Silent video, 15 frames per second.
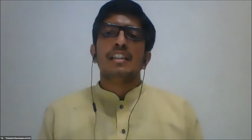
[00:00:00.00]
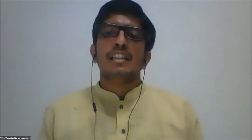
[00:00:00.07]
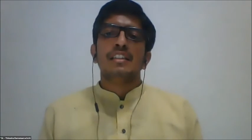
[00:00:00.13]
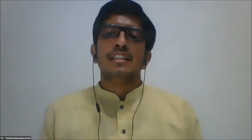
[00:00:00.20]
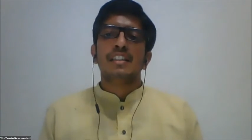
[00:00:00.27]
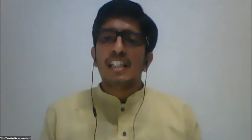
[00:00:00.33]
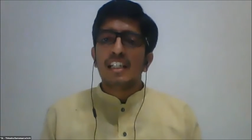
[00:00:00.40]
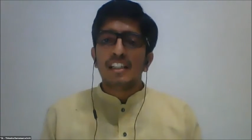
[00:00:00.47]

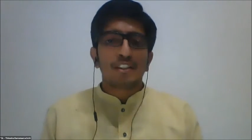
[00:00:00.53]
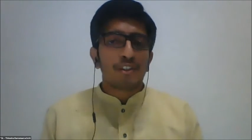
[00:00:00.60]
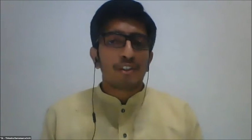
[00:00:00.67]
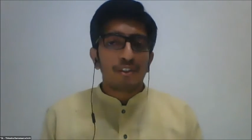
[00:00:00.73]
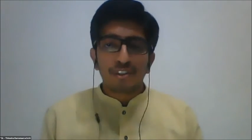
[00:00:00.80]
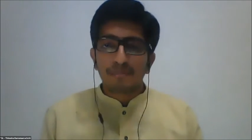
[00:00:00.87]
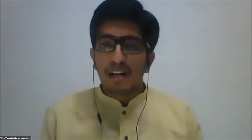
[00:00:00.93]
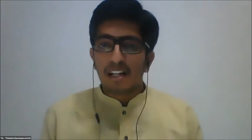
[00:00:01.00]
Dear
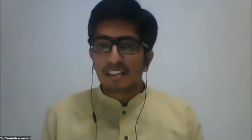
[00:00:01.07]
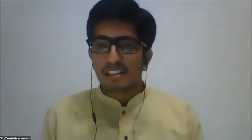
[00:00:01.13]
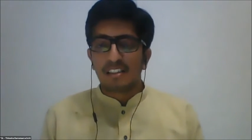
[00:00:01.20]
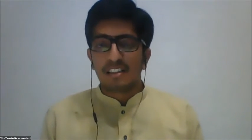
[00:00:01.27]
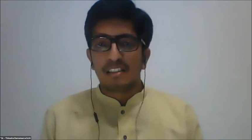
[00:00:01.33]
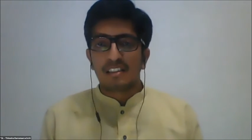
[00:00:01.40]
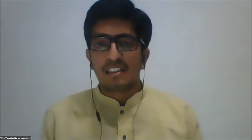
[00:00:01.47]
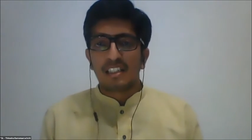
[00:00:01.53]

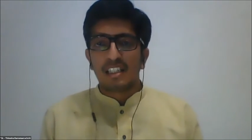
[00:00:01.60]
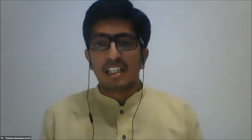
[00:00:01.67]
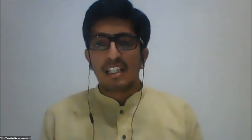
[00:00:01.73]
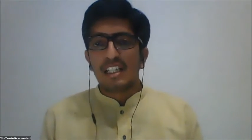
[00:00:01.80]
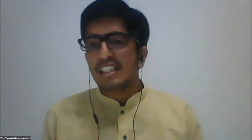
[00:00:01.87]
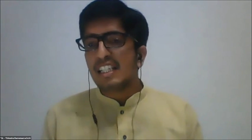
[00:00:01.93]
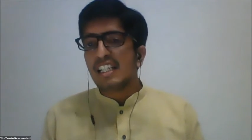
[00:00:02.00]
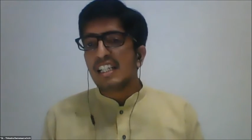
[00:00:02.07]
Toastmasters,
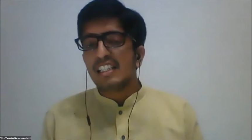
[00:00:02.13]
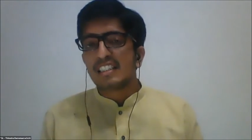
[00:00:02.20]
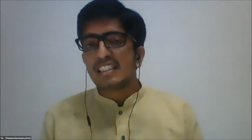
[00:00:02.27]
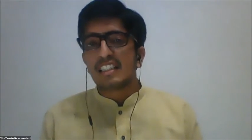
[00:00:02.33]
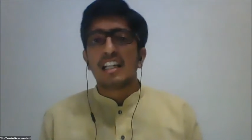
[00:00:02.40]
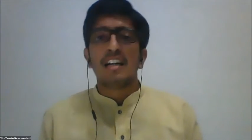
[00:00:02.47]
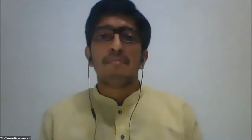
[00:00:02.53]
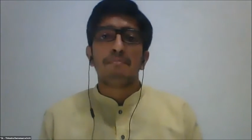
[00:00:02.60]
it is
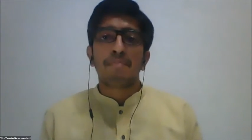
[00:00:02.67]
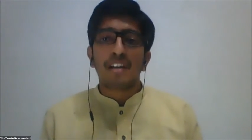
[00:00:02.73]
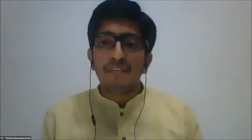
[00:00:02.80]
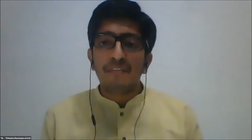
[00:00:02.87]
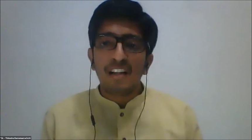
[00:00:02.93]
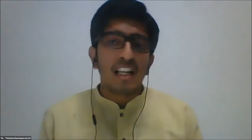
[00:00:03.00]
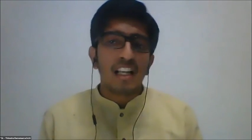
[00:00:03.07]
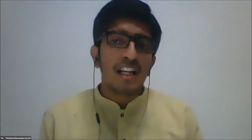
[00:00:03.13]
a
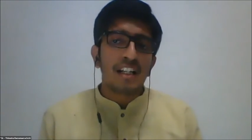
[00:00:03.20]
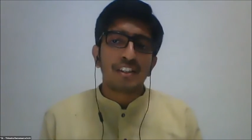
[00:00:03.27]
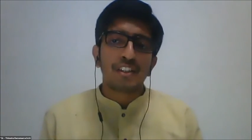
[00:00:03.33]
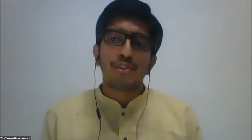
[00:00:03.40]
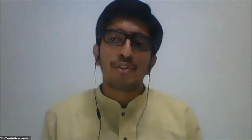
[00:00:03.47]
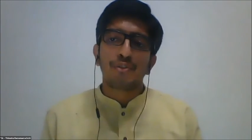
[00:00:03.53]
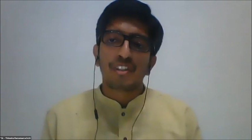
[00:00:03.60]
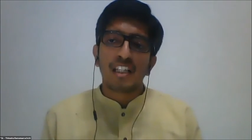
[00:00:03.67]
privilege
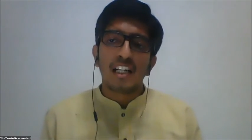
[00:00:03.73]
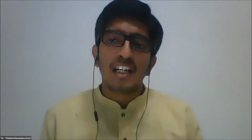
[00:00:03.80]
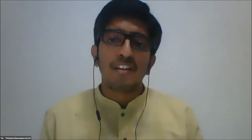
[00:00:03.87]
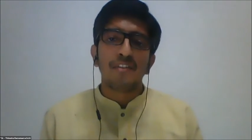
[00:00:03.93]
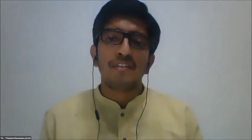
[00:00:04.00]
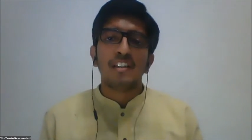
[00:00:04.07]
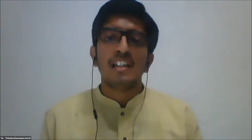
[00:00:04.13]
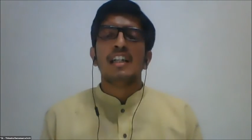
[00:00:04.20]
to
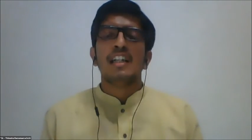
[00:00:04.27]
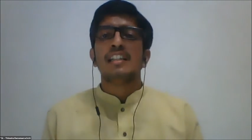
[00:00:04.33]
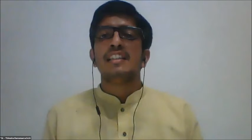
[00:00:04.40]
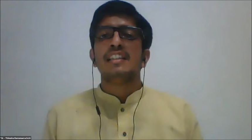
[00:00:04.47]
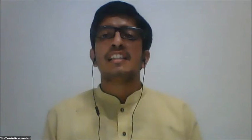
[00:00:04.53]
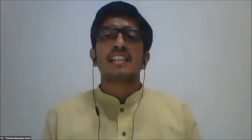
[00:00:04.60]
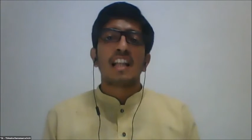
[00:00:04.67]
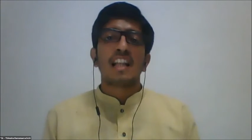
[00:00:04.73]
serve
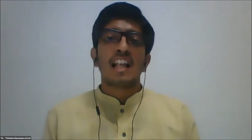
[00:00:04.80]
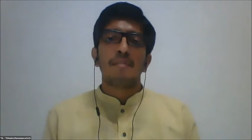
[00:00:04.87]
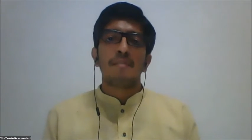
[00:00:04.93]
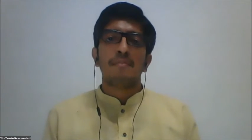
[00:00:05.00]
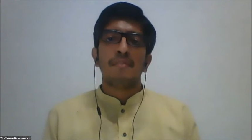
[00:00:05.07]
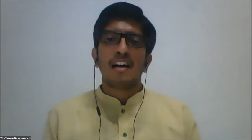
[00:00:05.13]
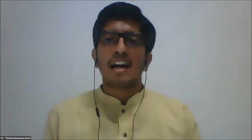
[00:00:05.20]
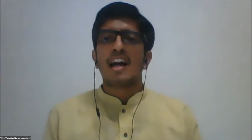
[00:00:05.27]
this
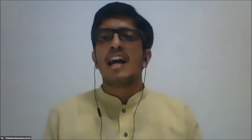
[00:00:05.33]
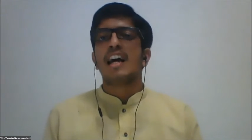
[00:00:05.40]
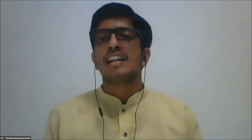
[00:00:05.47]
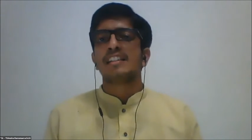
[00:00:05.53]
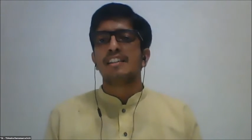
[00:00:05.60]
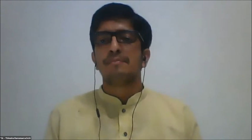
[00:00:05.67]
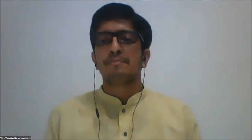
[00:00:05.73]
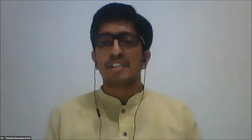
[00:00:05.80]
club
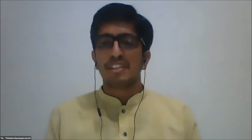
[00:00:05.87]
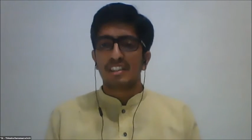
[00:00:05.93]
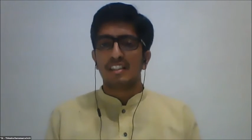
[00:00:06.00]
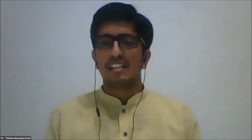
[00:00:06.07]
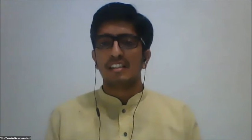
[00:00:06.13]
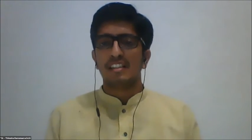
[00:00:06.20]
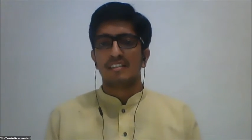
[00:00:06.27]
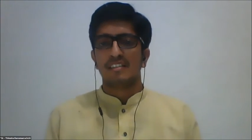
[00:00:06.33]
as the
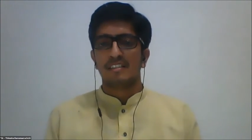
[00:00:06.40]
president.